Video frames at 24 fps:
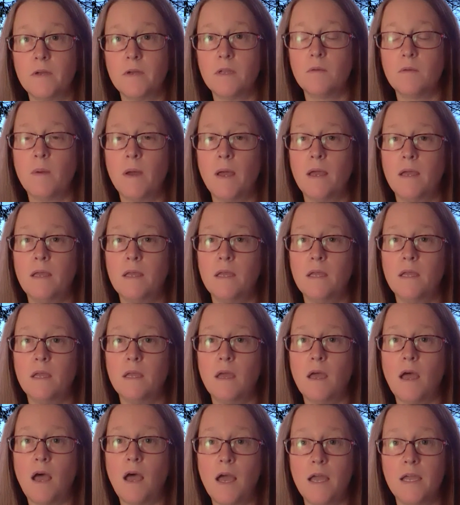by
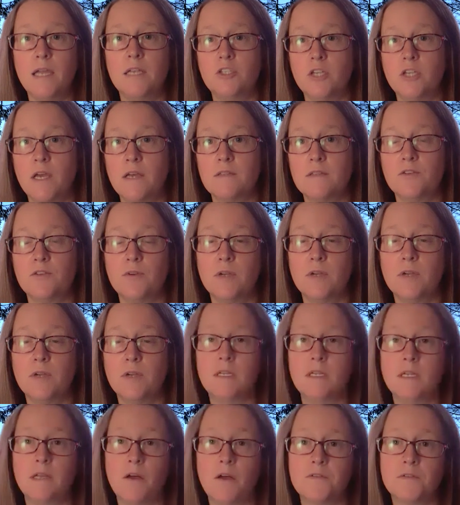IHS or Indian
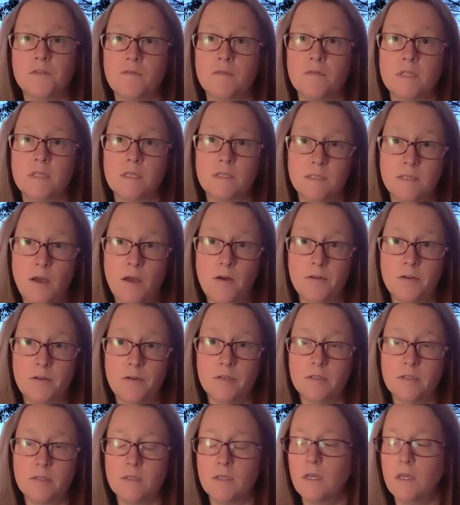Health Services
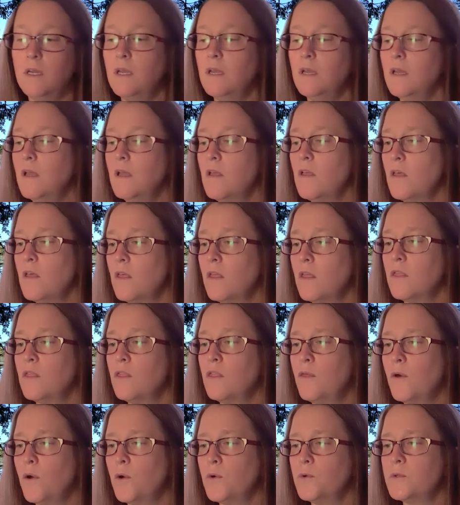dollars.
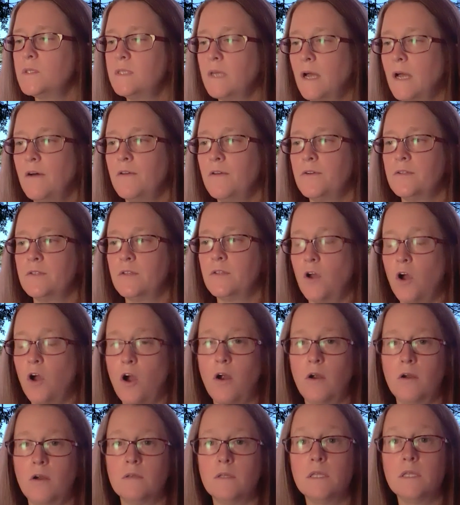Those dollars
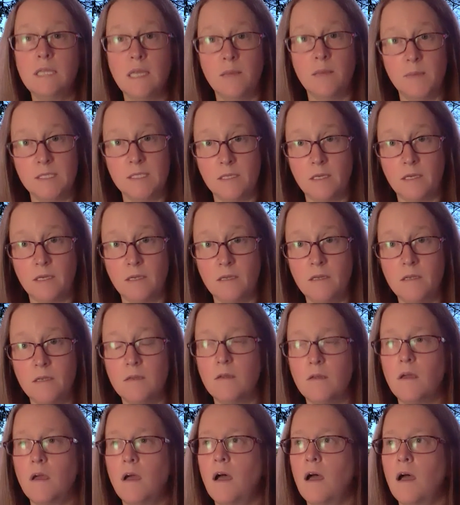are limited.
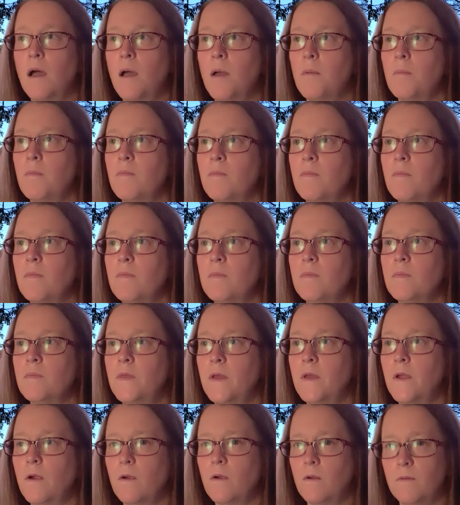
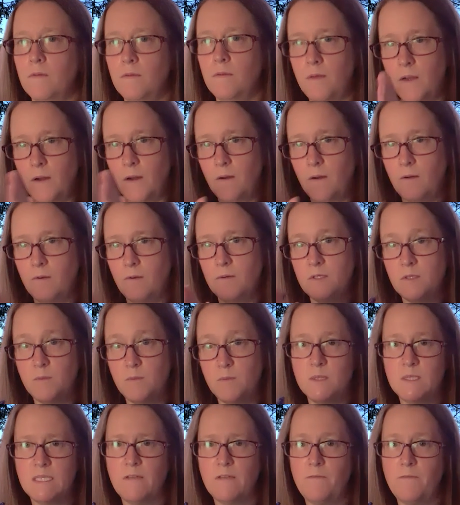They're
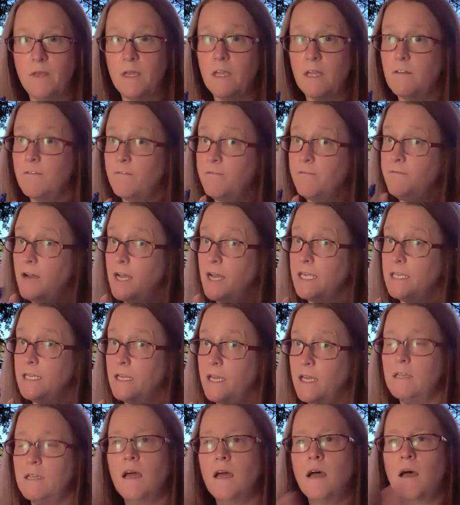specific,
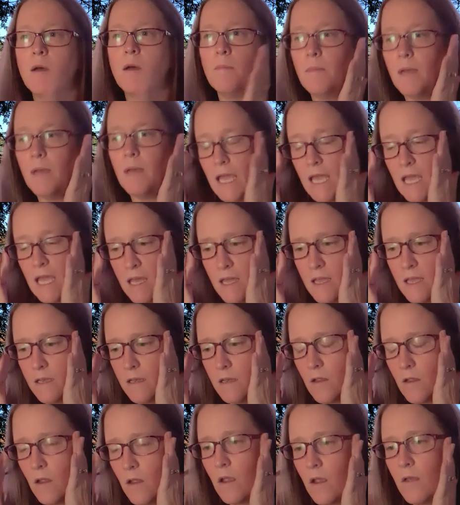finite,
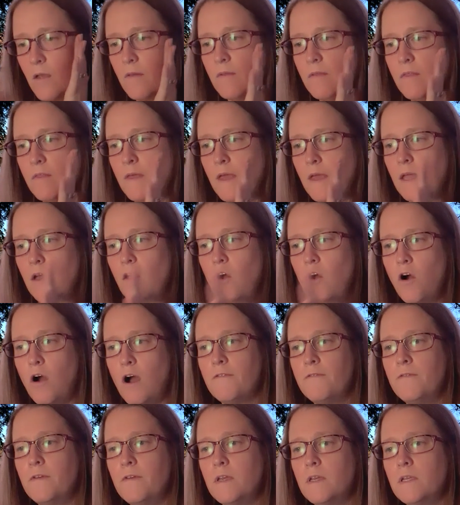and they
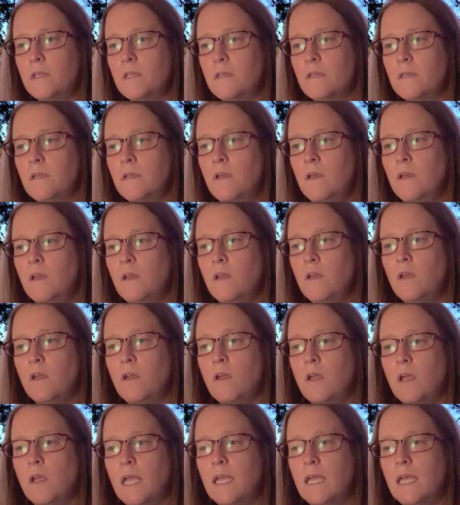often,
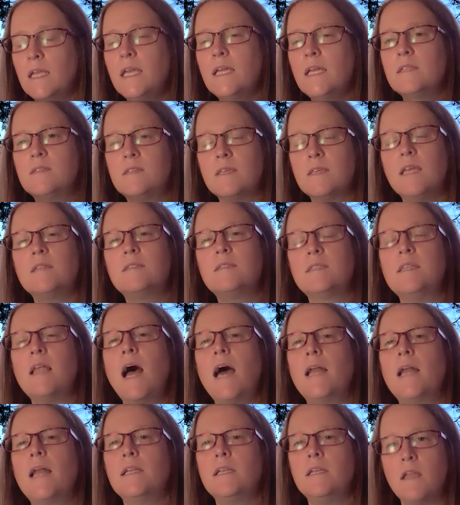it's
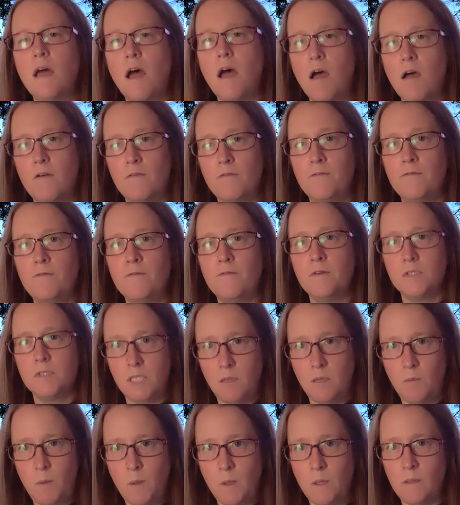not enough
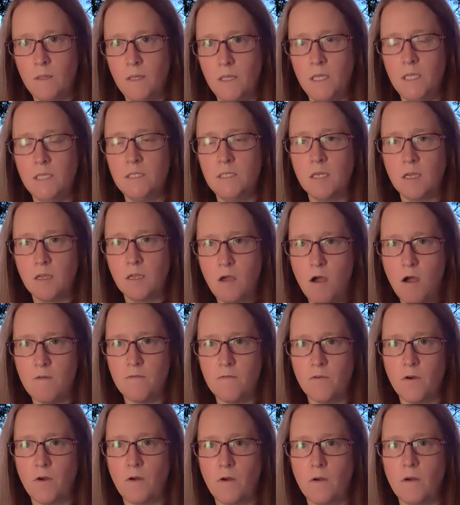typically to
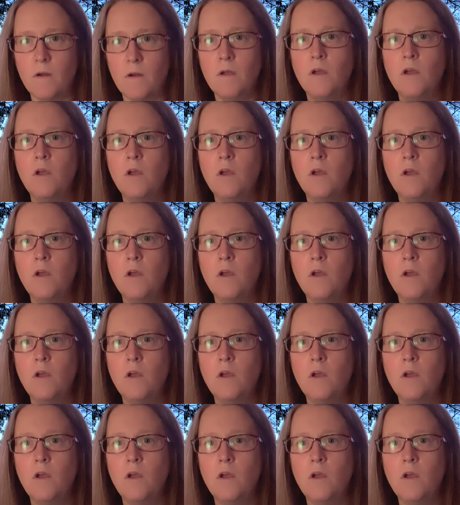cover